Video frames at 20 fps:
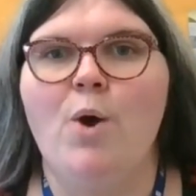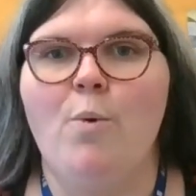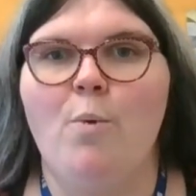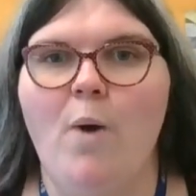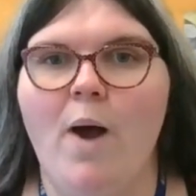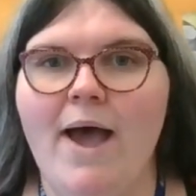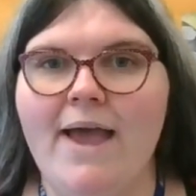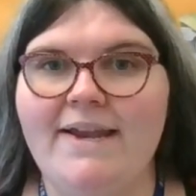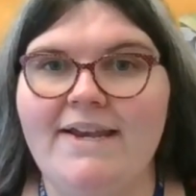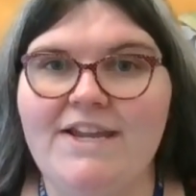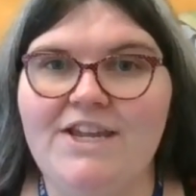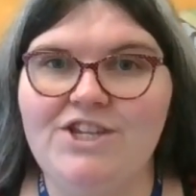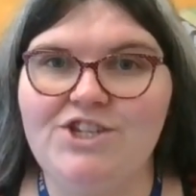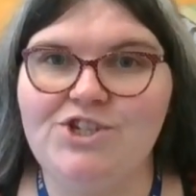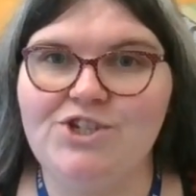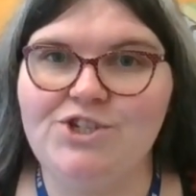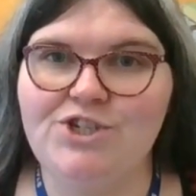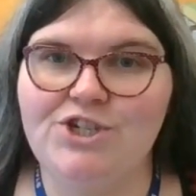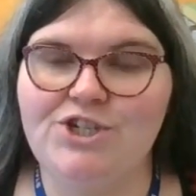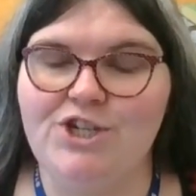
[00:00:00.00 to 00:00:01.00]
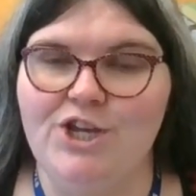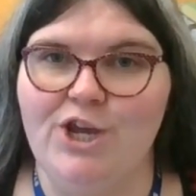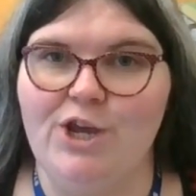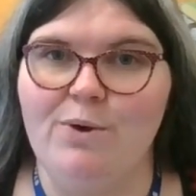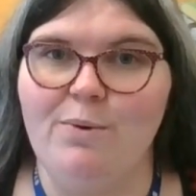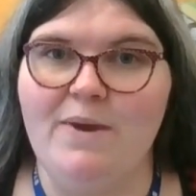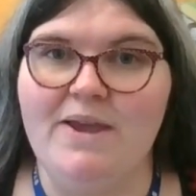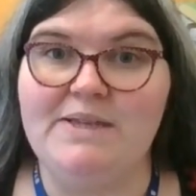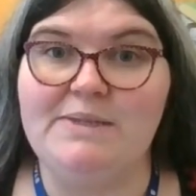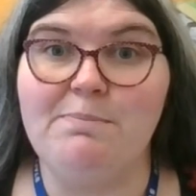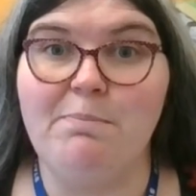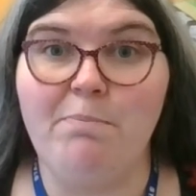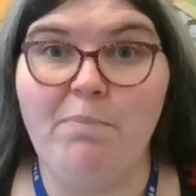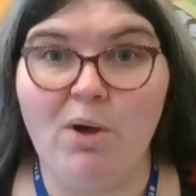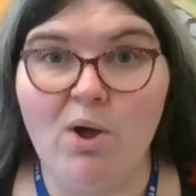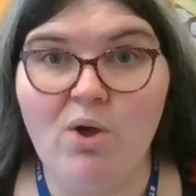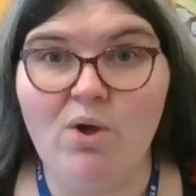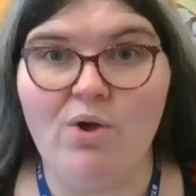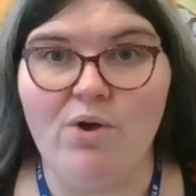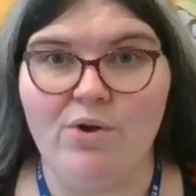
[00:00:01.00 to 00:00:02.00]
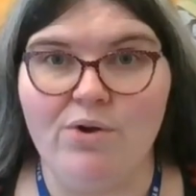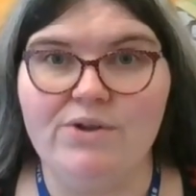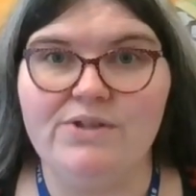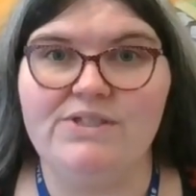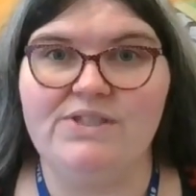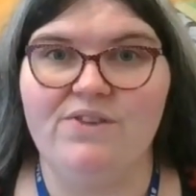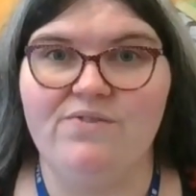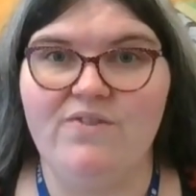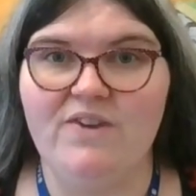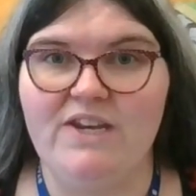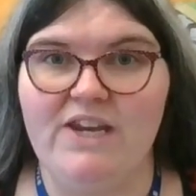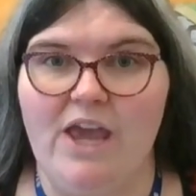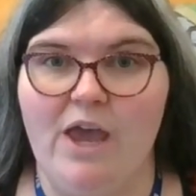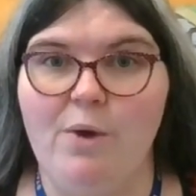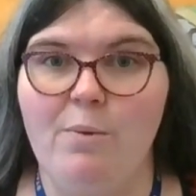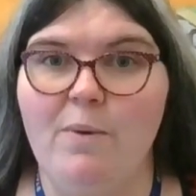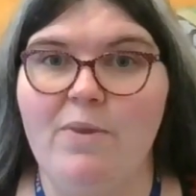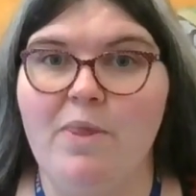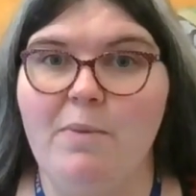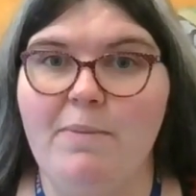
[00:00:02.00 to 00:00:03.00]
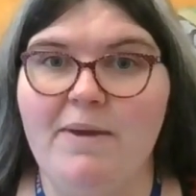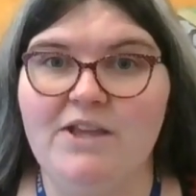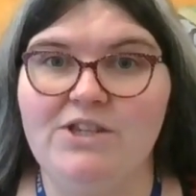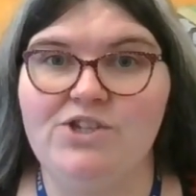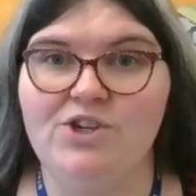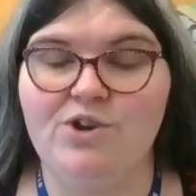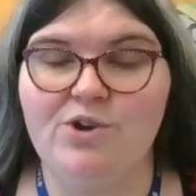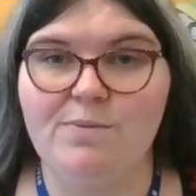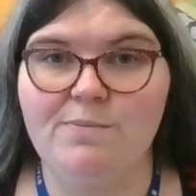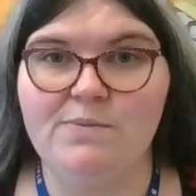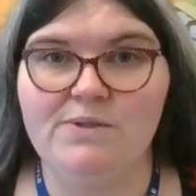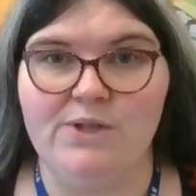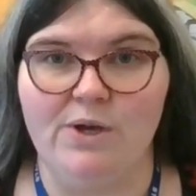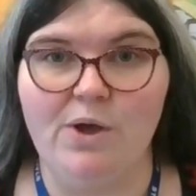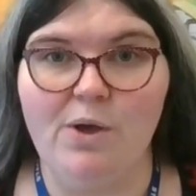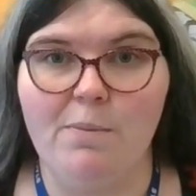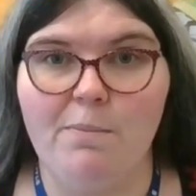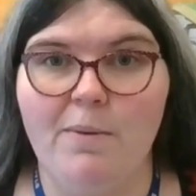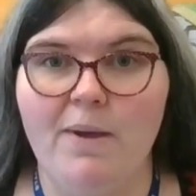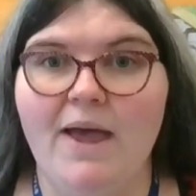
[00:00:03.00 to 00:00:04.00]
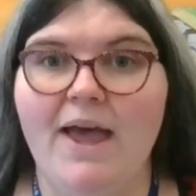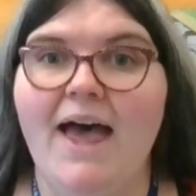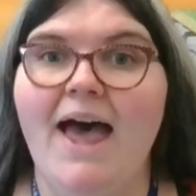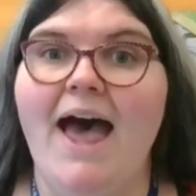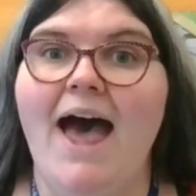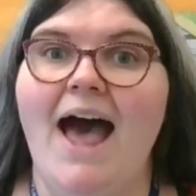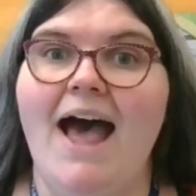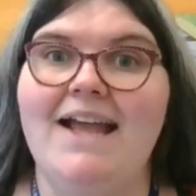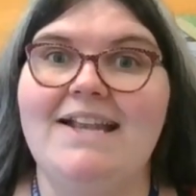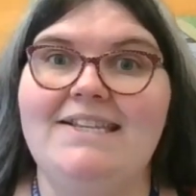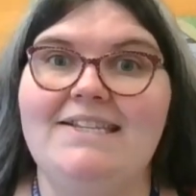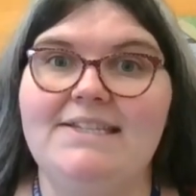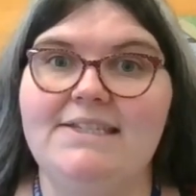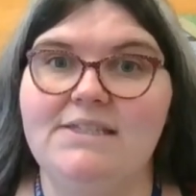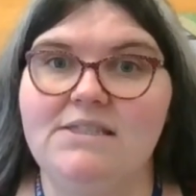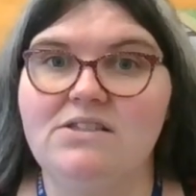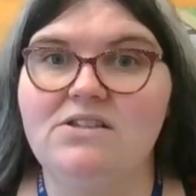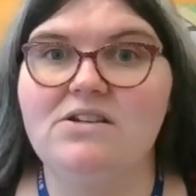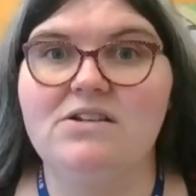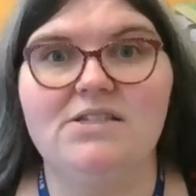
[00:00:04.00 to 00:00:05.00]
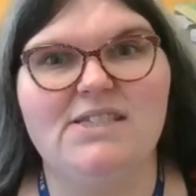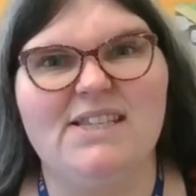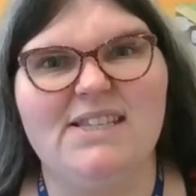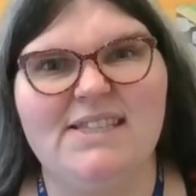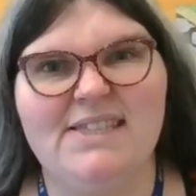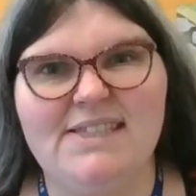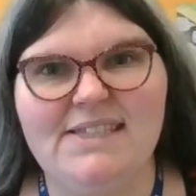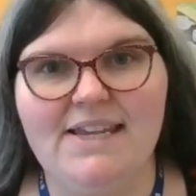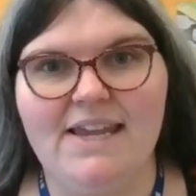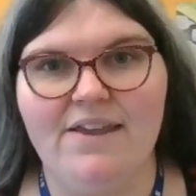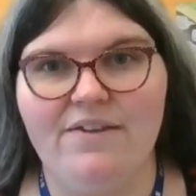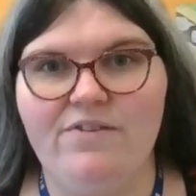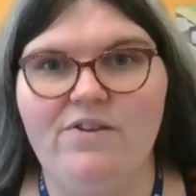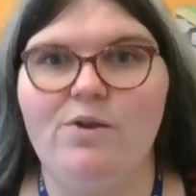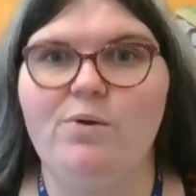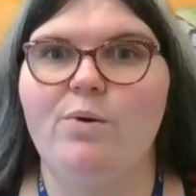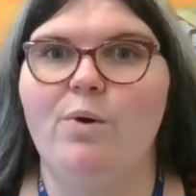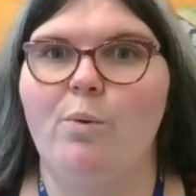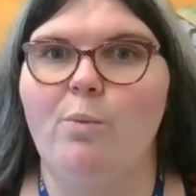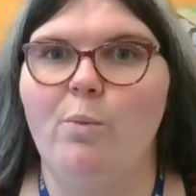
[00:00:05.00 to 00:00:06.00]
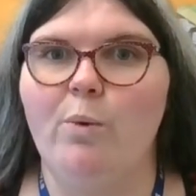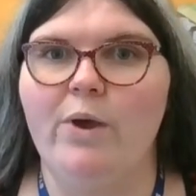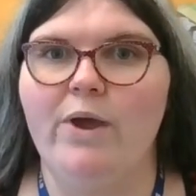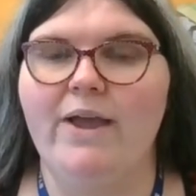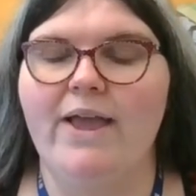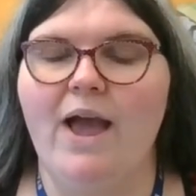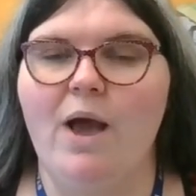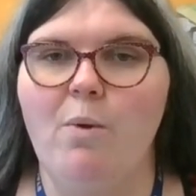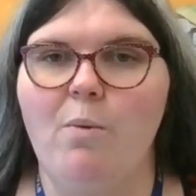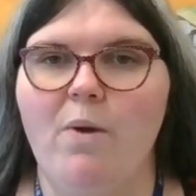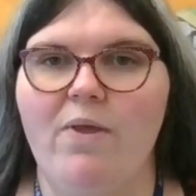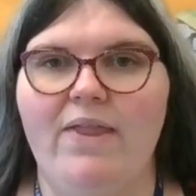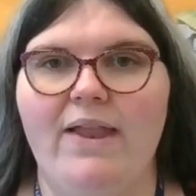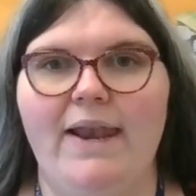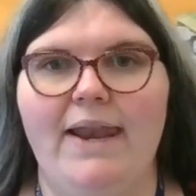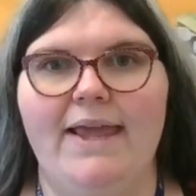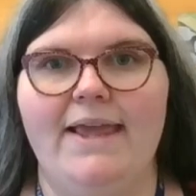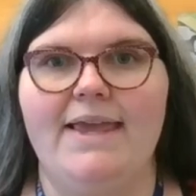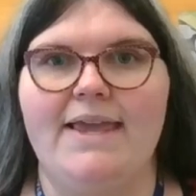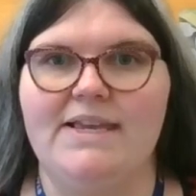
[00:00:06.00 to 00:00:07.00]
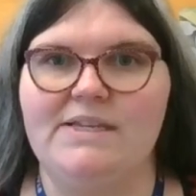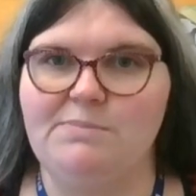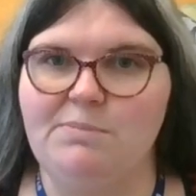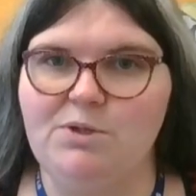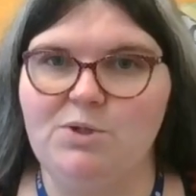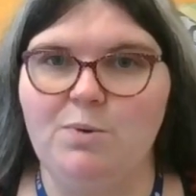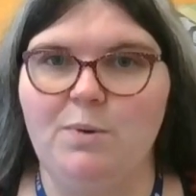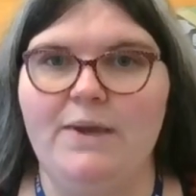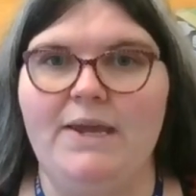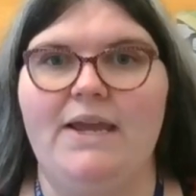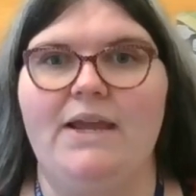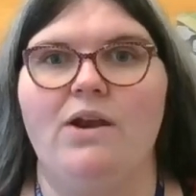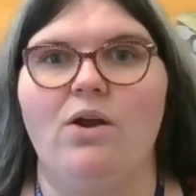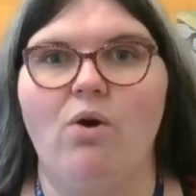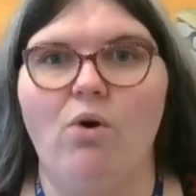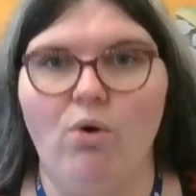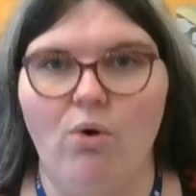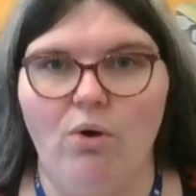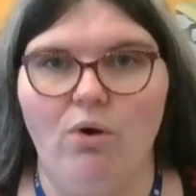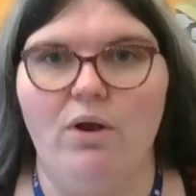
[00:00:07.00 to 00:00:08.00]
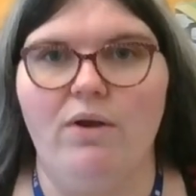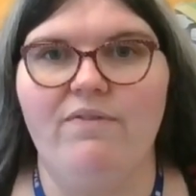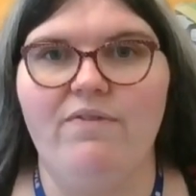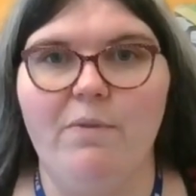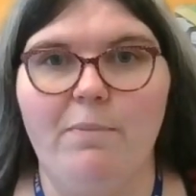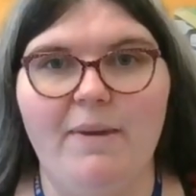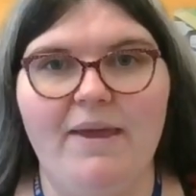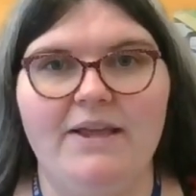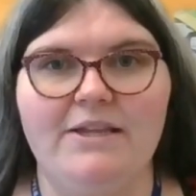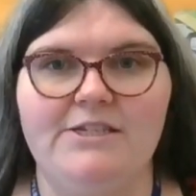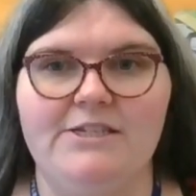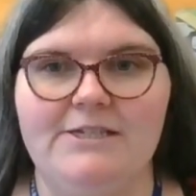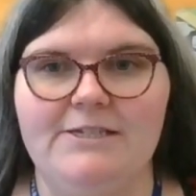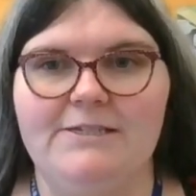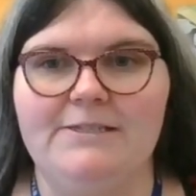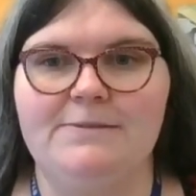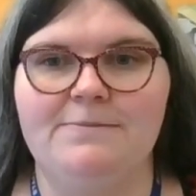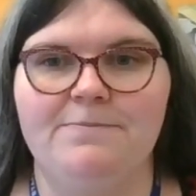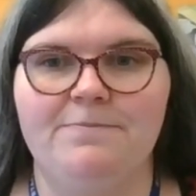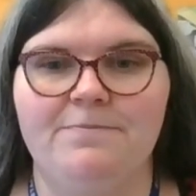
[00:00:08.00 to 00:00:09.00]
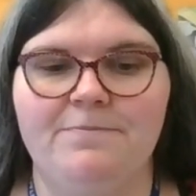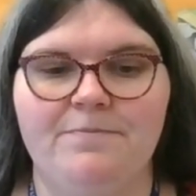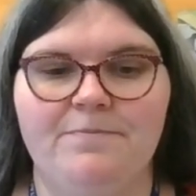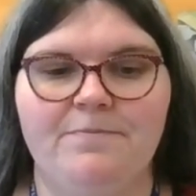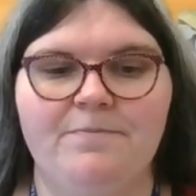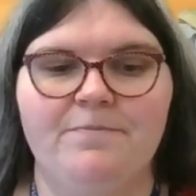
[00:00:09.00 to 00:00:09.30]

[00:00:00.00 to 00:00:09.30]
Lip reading: What I need you to do is pause the video when the picture comes up and discuss and see if you can work out what the link is between all of the pictures.